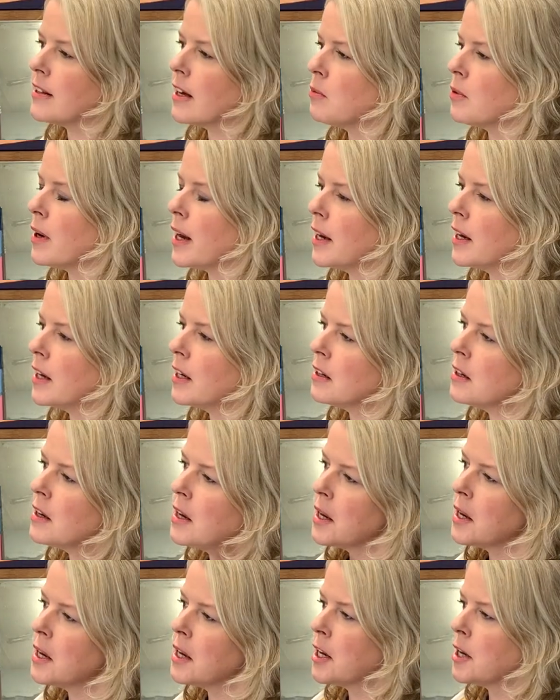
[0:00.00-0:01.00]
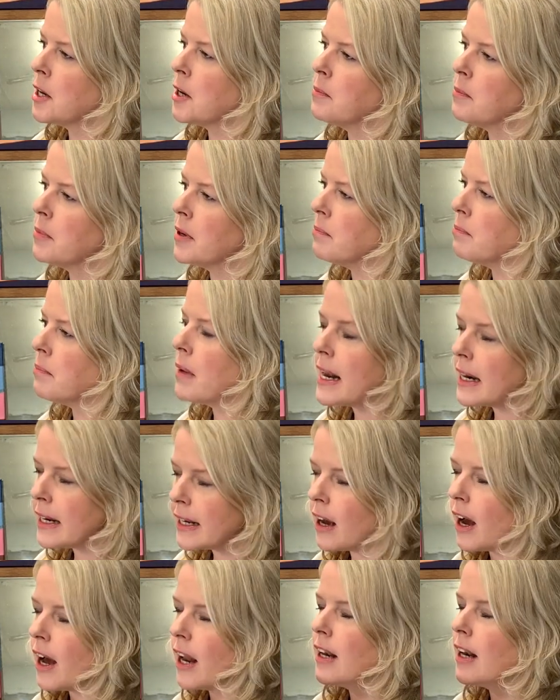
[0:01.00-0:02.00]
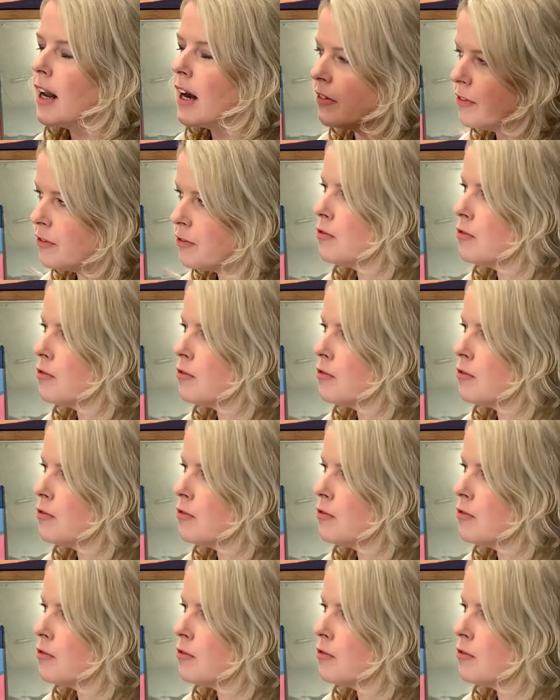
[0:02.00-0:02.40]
that way. But mainly I love